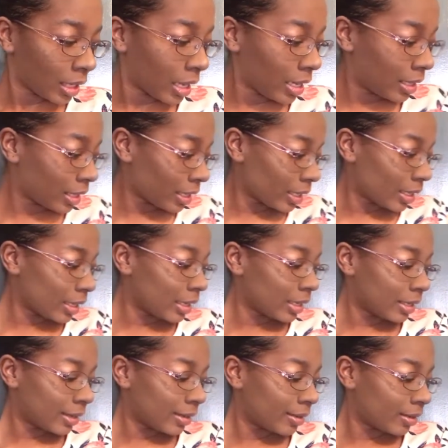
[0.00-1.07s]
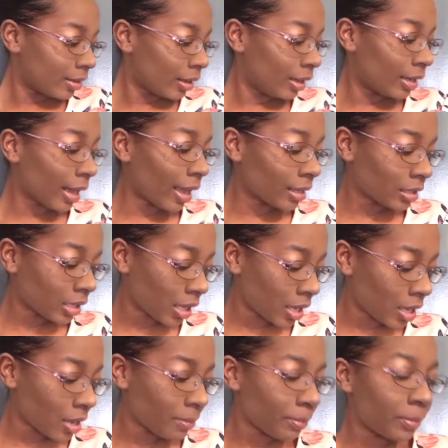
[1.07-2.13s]
And then next
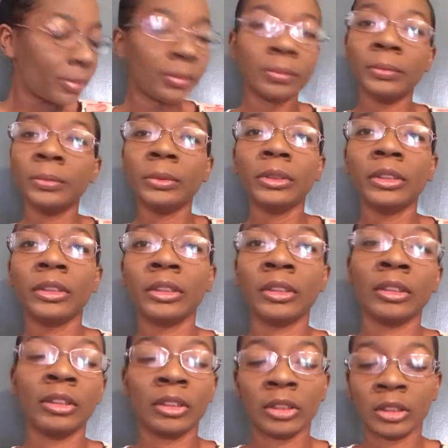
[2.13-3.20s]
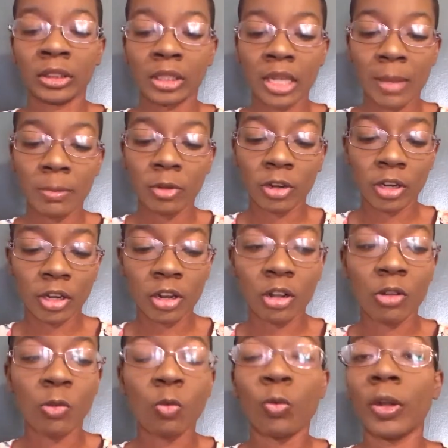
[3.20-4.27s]
up, I'm gonna
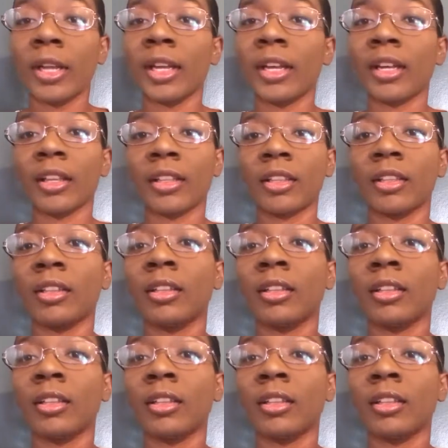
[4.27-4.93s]
go with